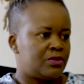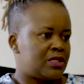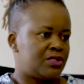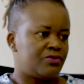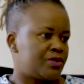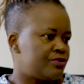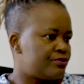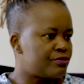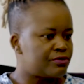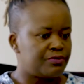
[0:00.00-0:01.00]
Does she want to
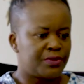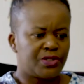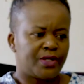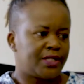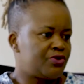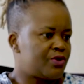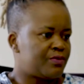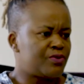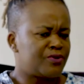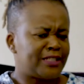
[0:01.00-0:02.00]
talk to me? Do I need to
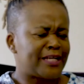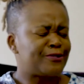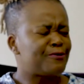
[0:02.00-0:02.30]
apologize?